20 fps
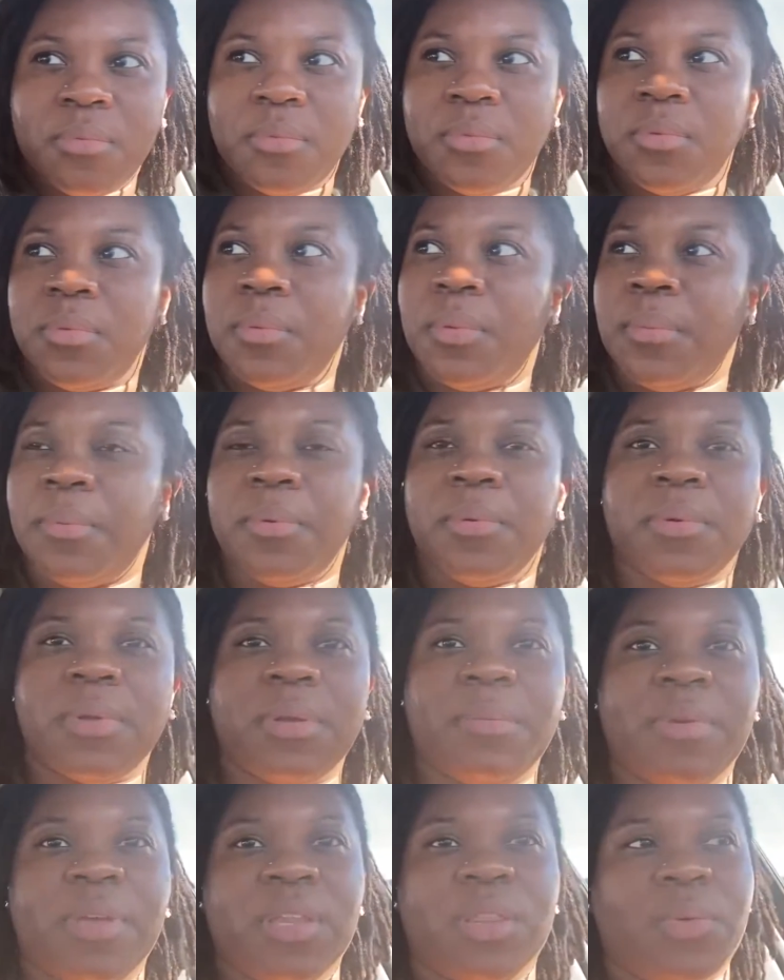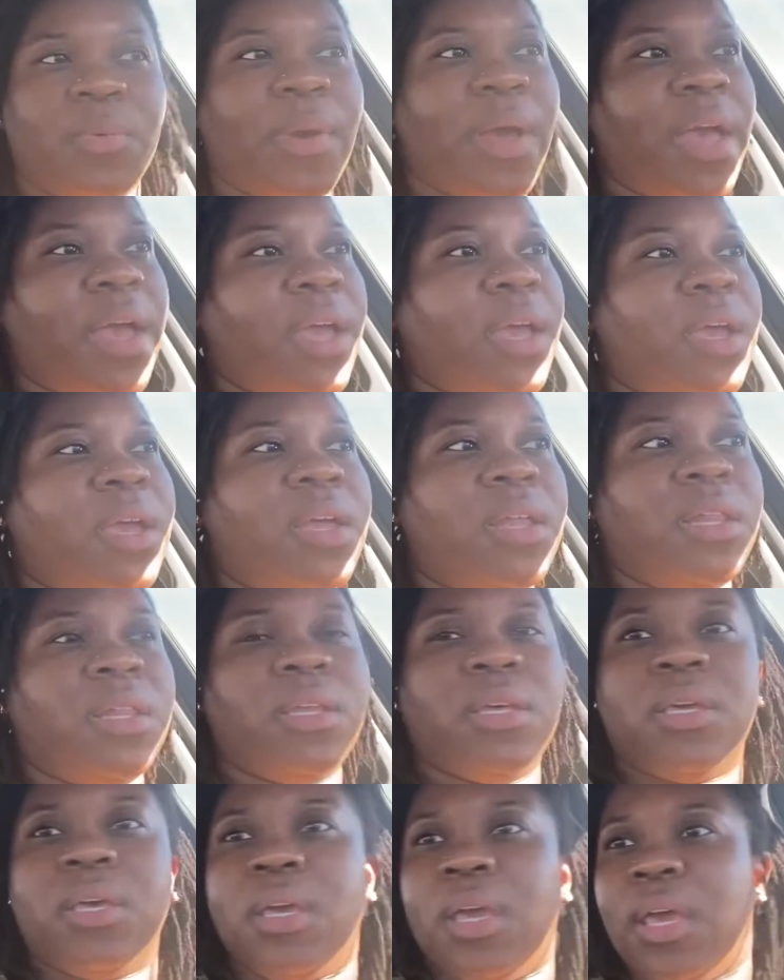people want to be in the way and
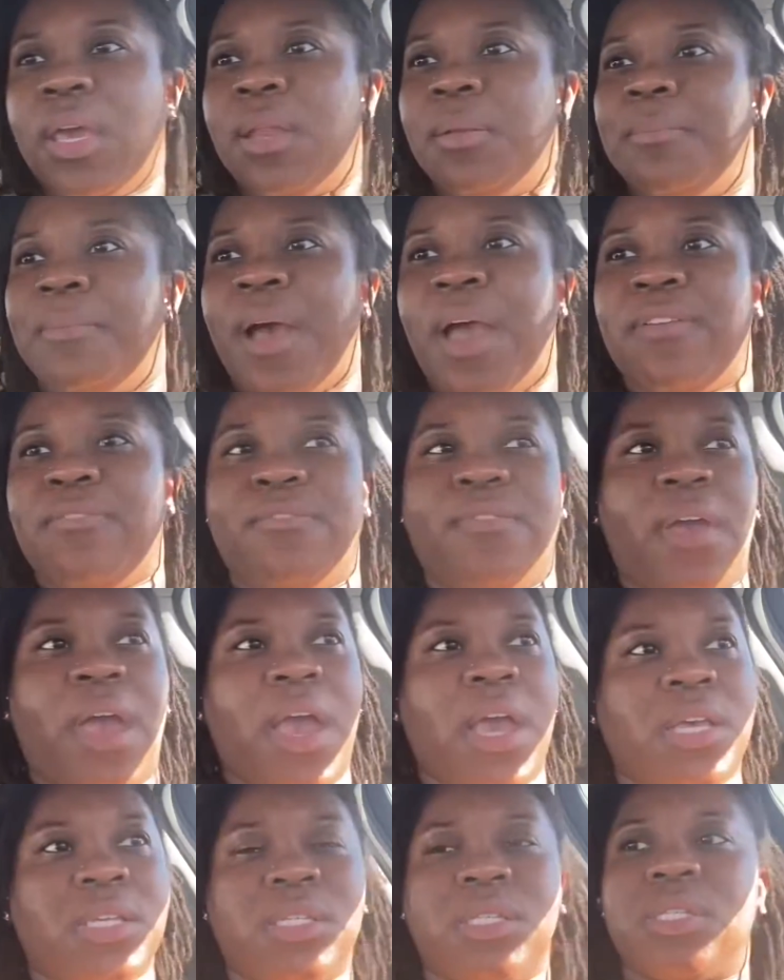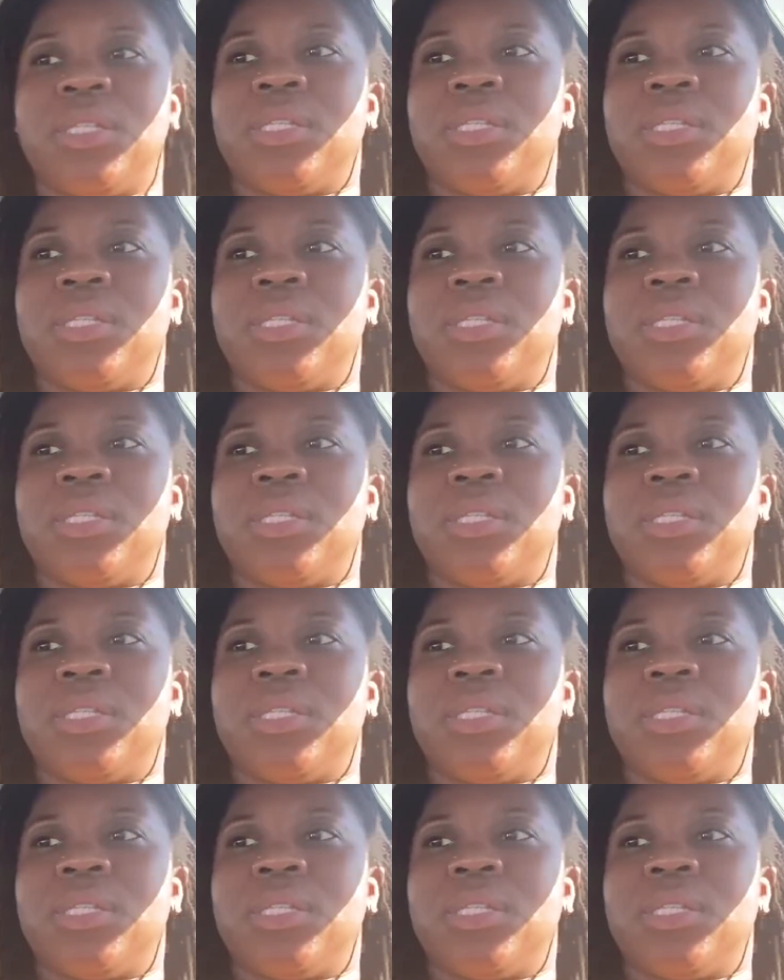looking in my face.